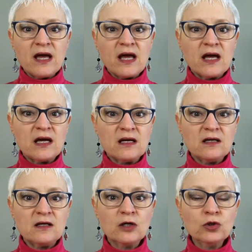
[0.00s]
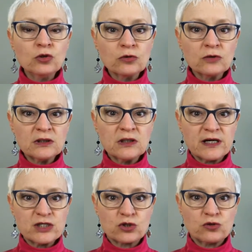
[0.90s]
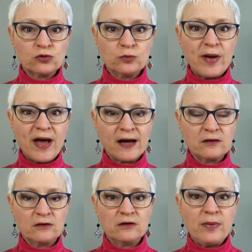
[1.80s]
a neurological pattern,